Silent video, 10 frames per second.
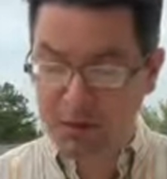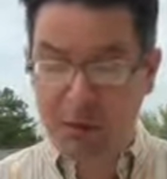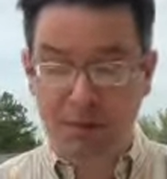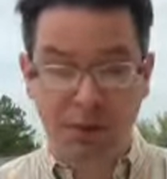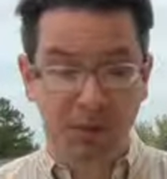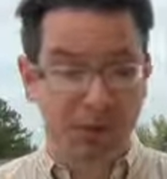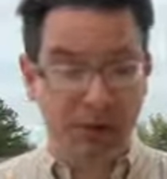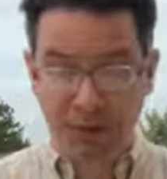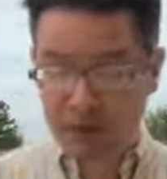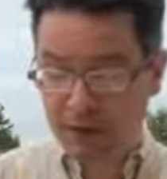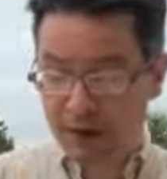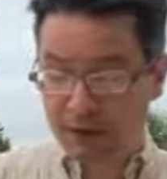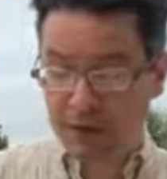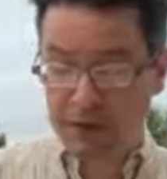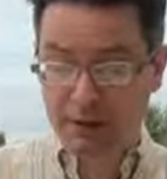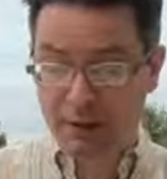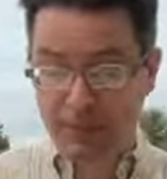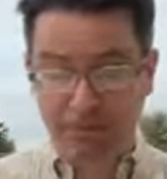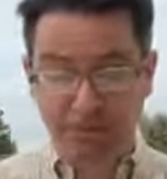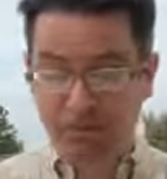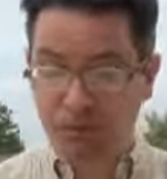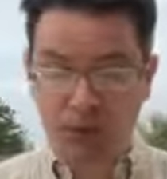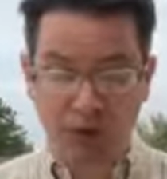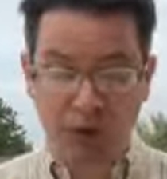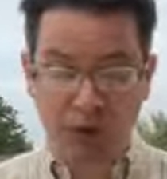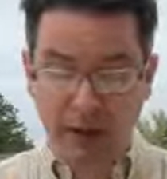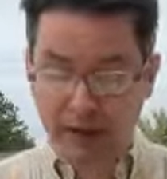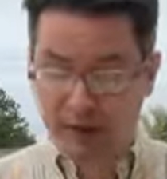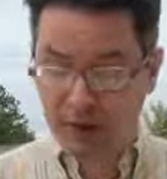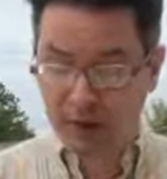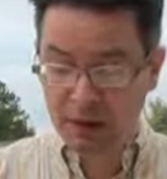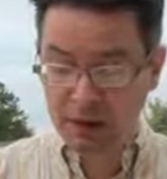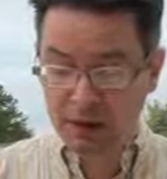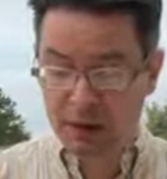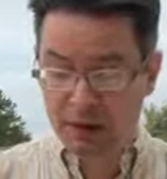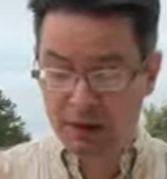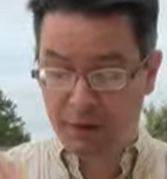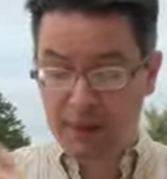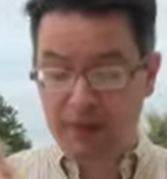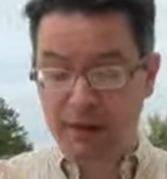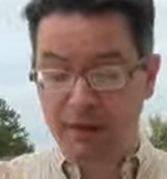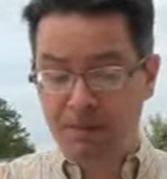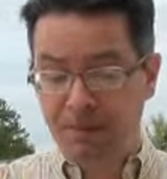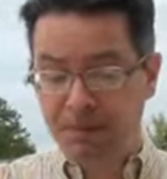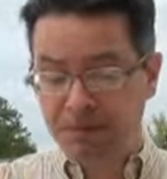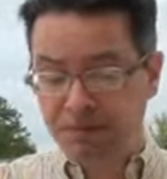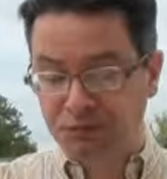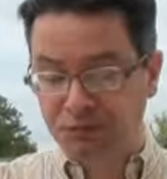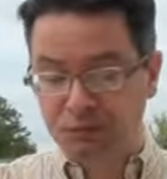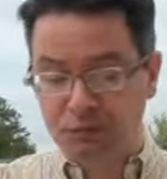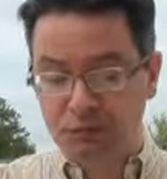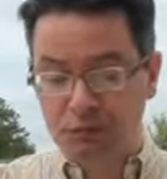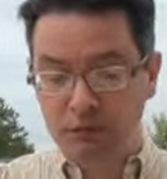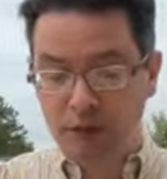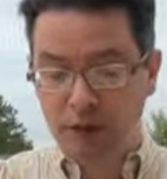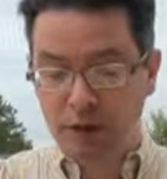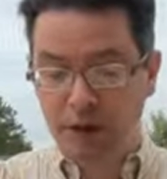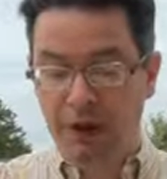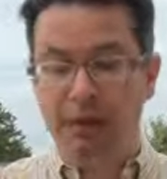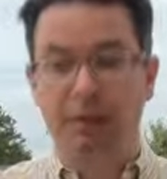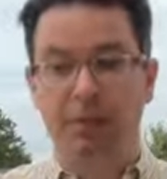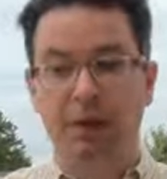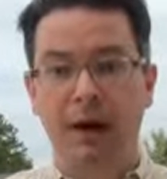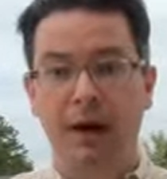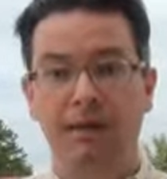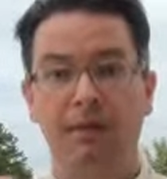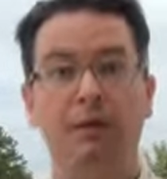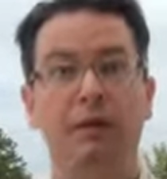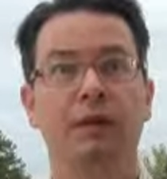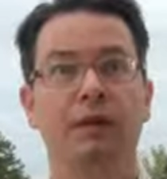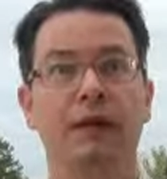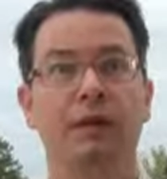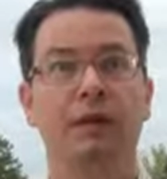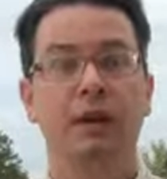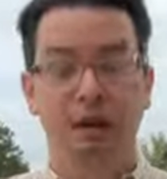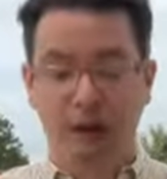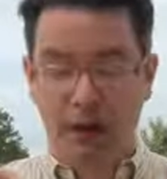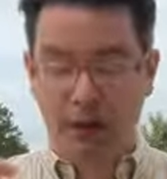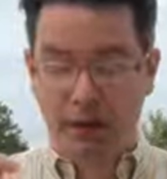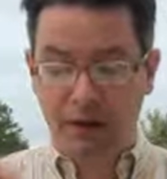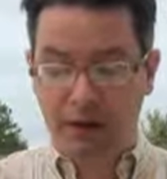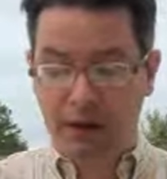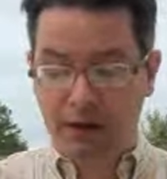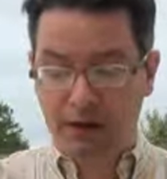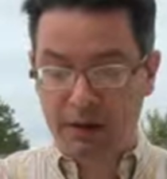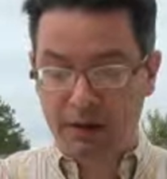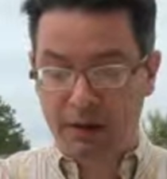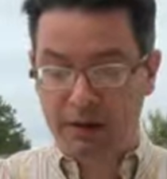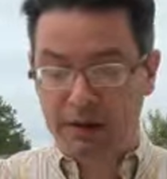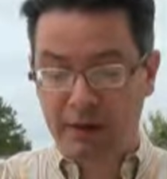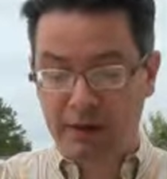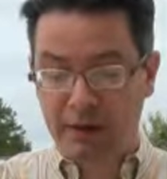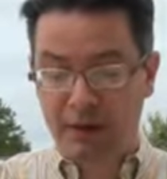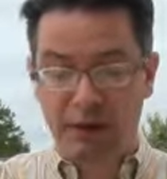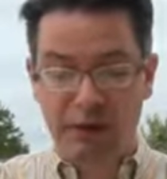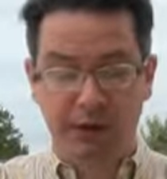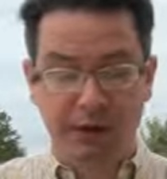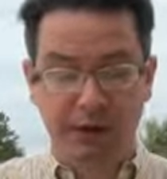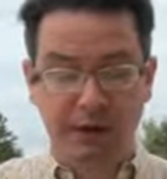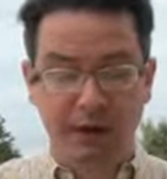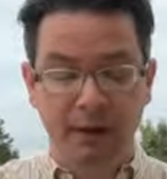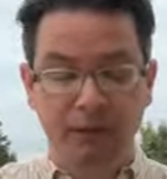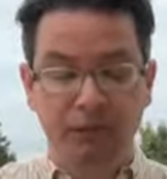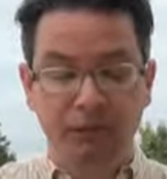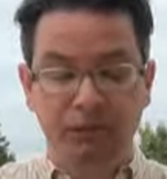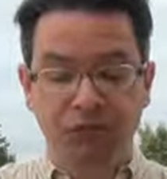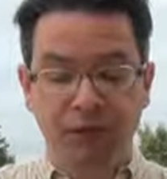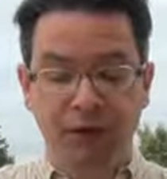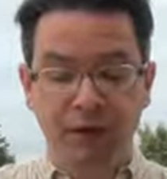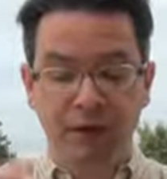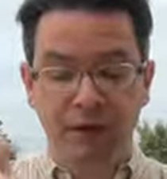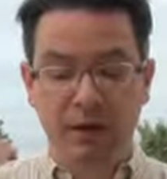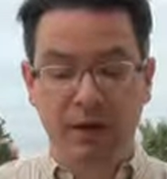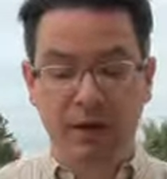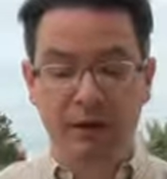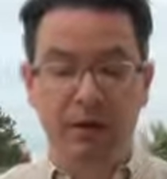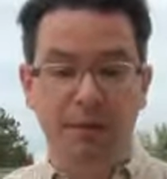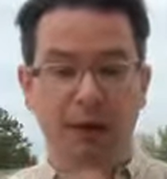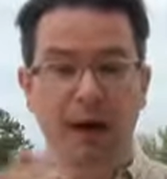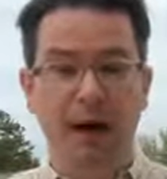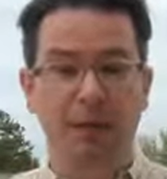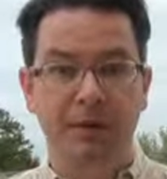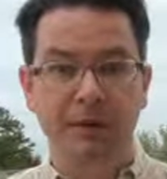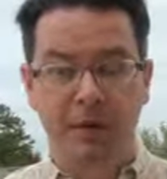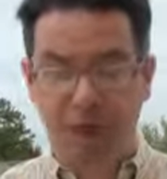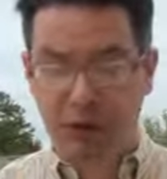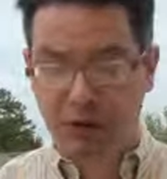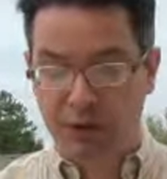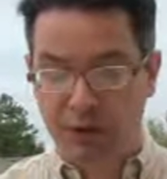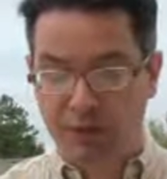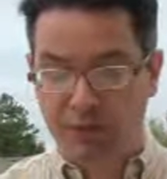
guess that's pretty much it for that. I mean, it's good taste. Now, as example, this pops with more flavor than this costs $7. But this here, the flavor doesn't pop as much.